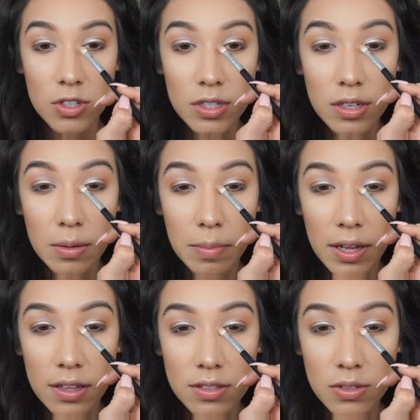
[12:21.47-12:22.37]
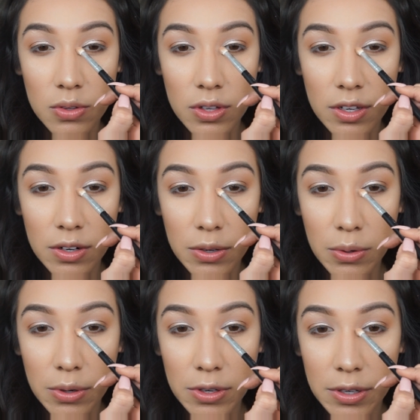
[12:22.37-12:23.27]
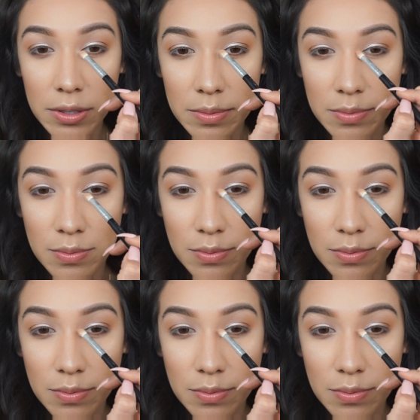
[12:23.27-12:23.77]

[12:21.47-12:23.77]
Just gonna apply this to the inner corner.